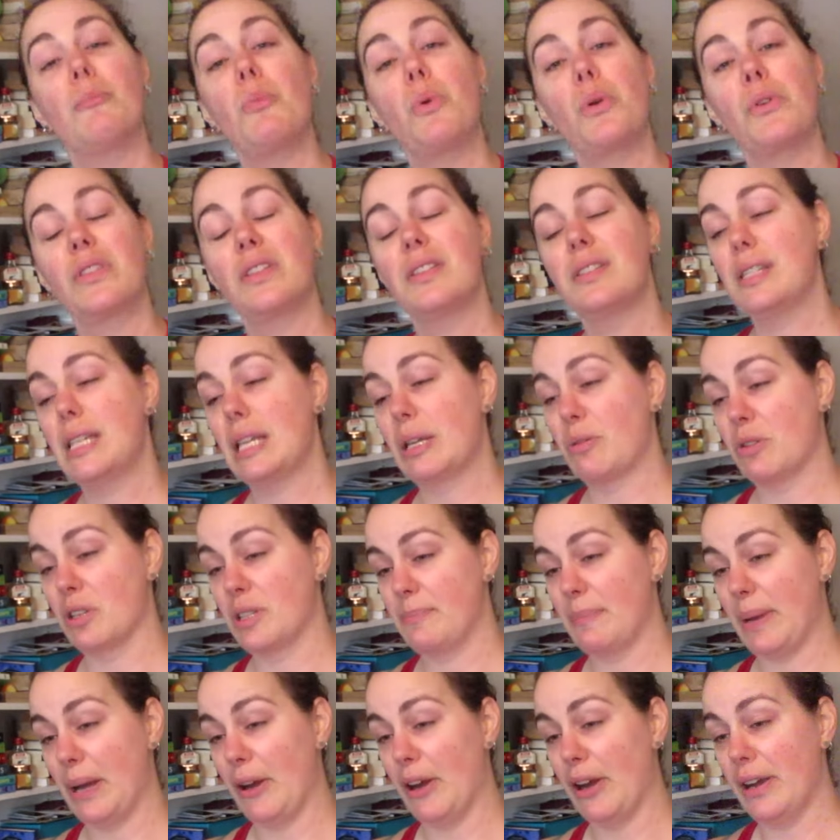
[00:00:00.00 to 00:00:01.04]
are more than
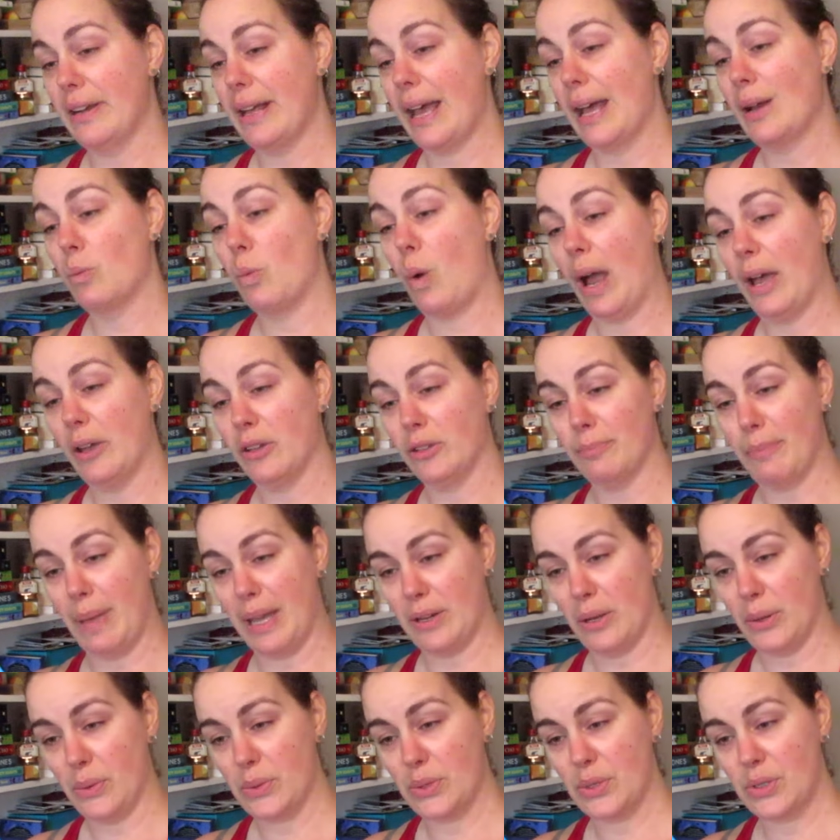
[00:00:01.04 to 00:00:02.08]
secrets buried at Wild
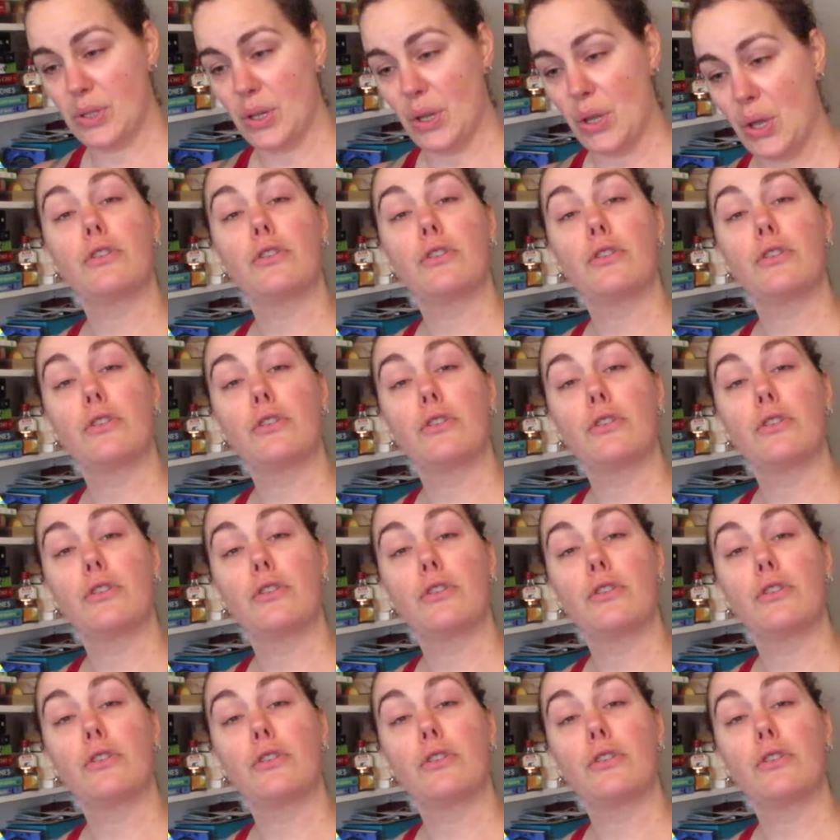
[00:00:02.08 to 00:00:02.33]
Meadows.